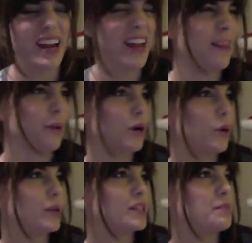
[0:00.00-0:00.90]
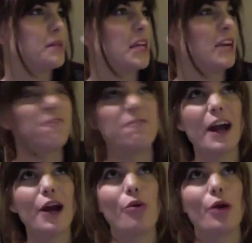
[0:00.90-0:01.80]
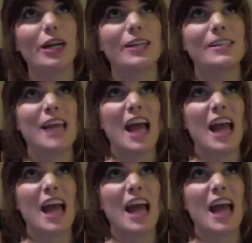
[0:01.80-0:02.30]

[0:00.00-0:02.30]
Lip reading: and there were going to be fireworks,